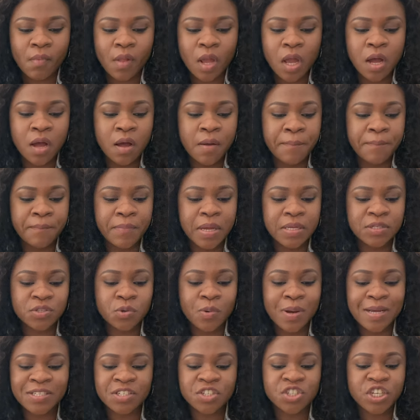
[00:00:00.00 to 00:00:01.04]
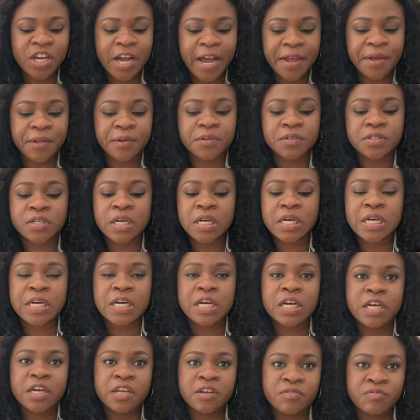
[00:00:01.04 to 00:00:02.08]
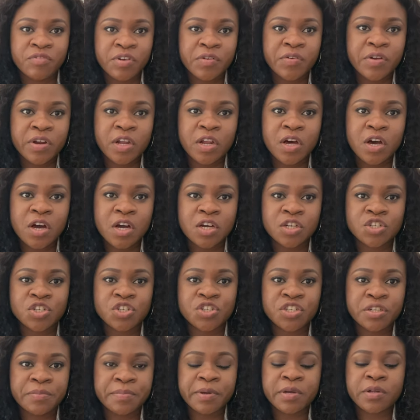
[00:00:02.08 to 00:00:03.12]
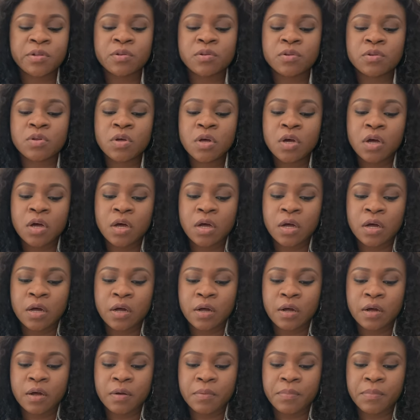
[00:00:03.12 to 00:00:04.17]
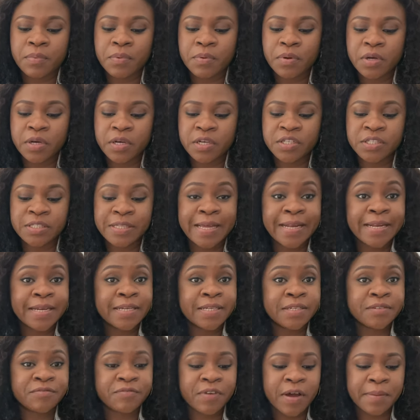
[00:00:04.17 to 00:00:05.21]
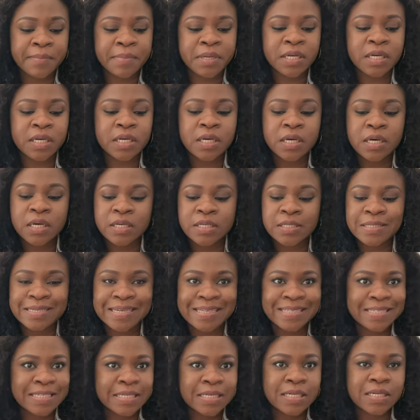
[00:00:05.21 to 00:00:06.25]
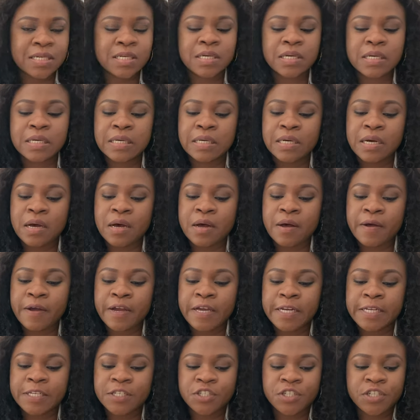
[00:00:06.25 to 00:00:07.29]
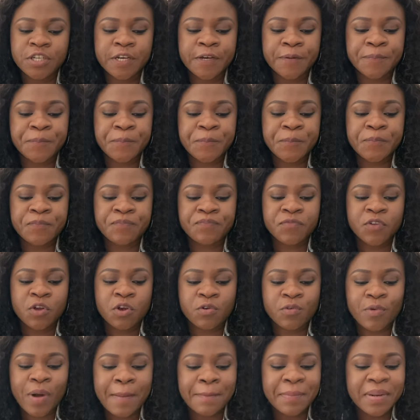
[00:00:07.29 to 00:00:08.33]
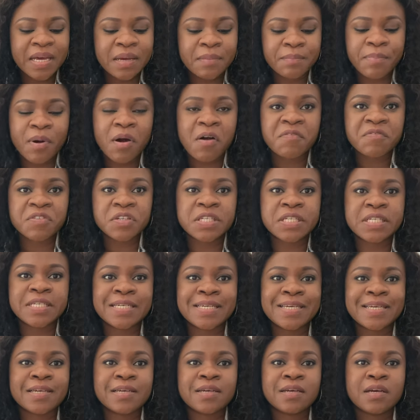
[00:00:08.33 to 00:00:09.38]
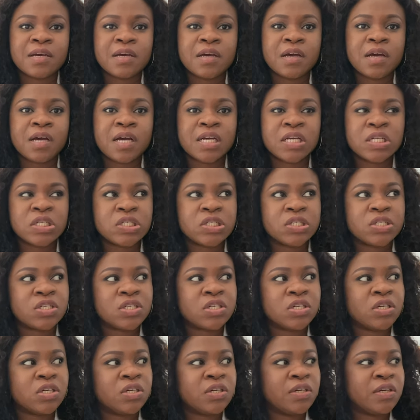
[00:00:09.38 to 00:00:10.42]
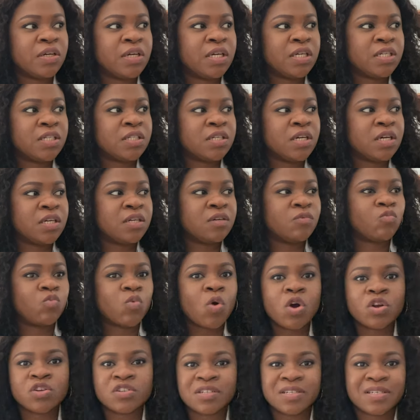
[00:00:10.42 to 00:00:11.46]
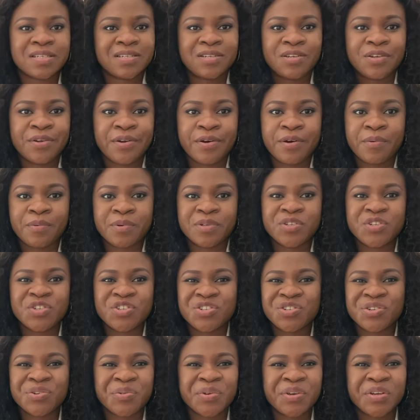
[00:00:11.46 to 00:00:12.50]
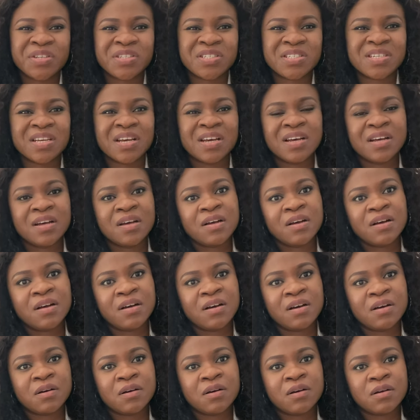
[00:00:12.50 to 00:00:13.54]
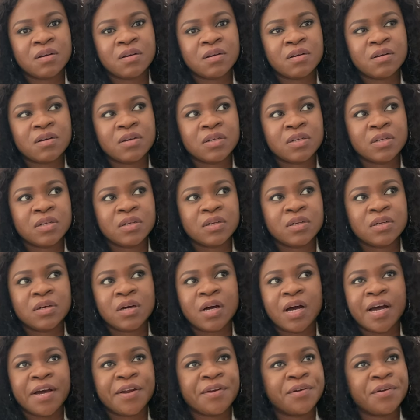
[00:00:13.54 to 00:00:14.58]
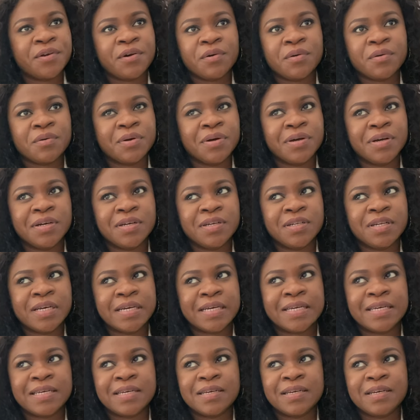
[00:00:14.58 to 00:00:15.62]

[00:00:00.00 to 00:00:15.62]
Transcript: Um, so as a child in a very large, typical uh, extended family setting uh, in India, grappling poverty and and and want, you know, and serious, uh, I don't know, like